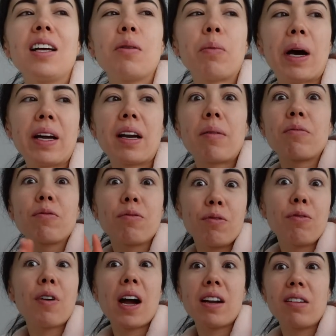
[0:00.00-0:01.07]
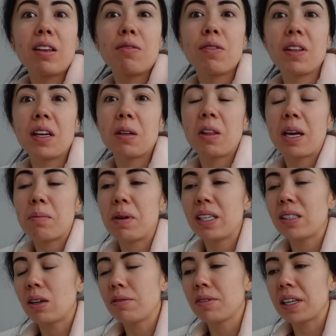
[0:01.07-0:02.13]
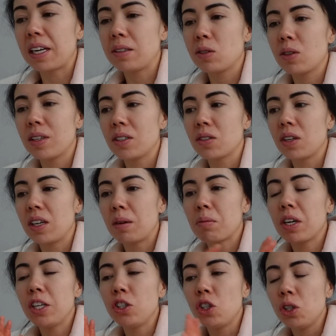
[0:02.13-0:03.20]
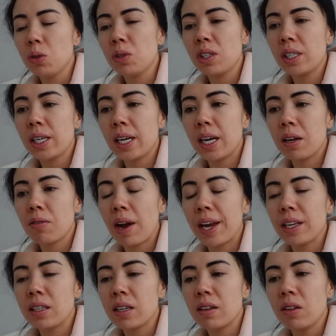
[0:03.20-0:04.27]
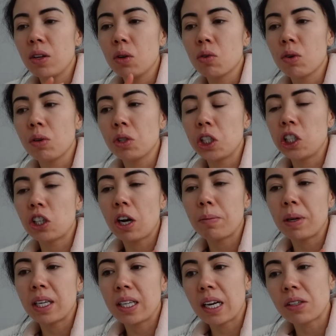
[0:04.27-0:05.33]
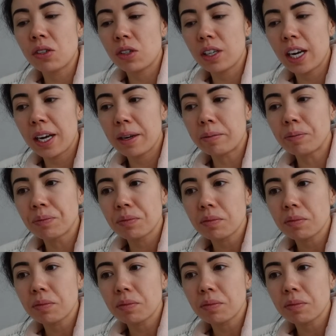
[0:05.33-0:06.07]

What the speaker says: But I'm finally feeling like myself again, so that's good. I'm going to juice today. Ryan did a little grocery shopping yesterday.